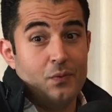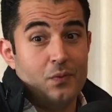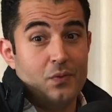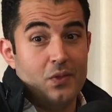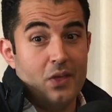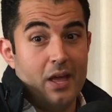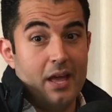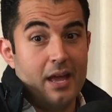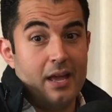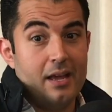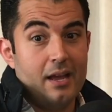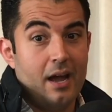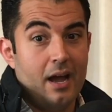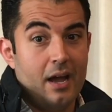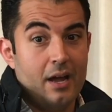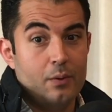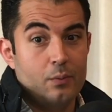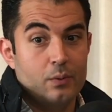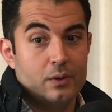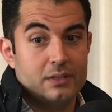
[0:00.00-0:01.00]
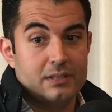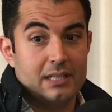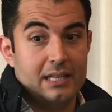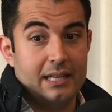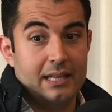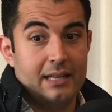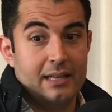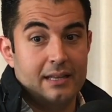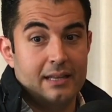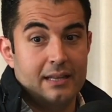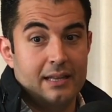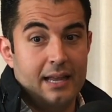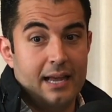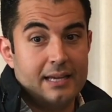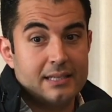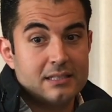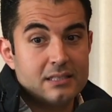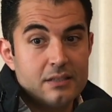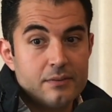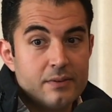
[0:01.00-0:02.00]
the AI was
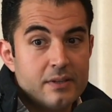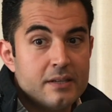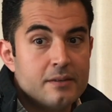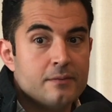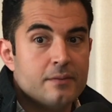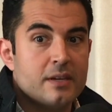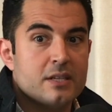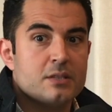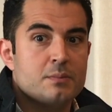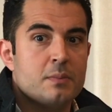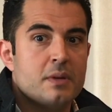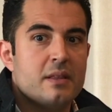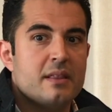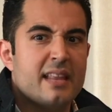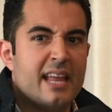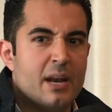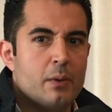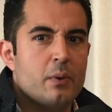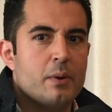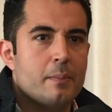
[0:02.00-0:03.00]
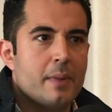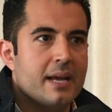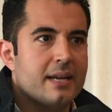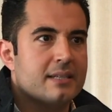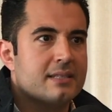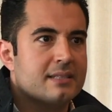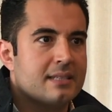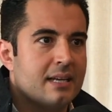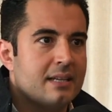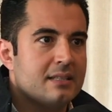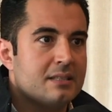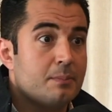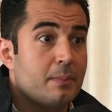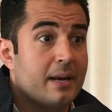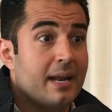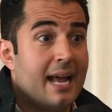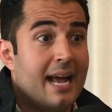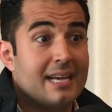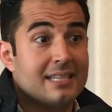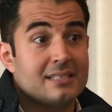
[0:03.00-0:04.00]
less of an investment, then it would make sense, but
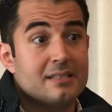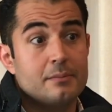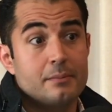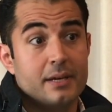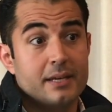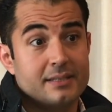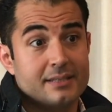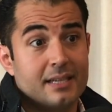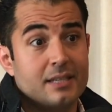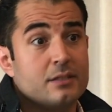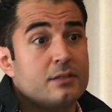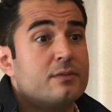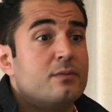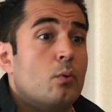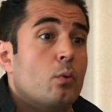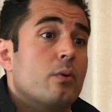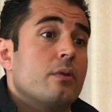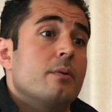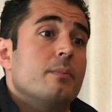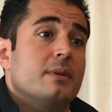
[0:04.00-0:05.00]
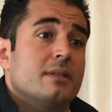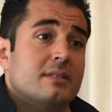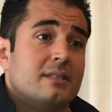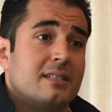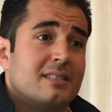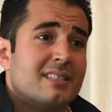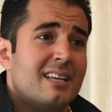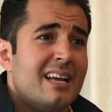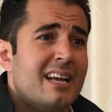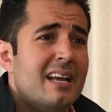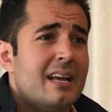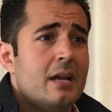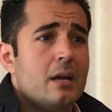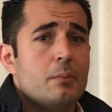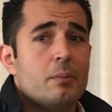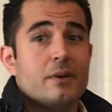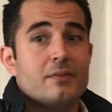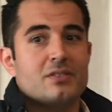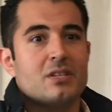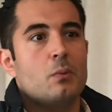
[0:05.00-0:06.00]
it has to make sense for the business.
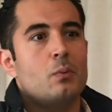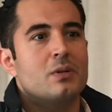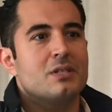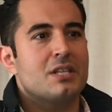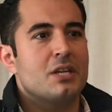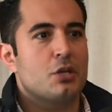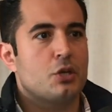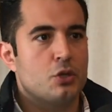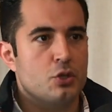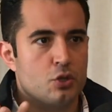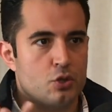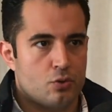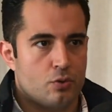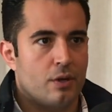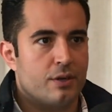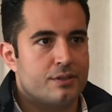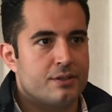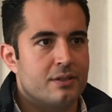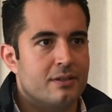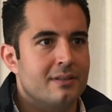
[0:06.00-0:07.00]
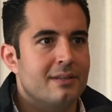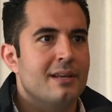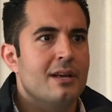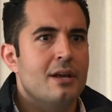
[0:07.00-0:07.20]
But if someone's in construction,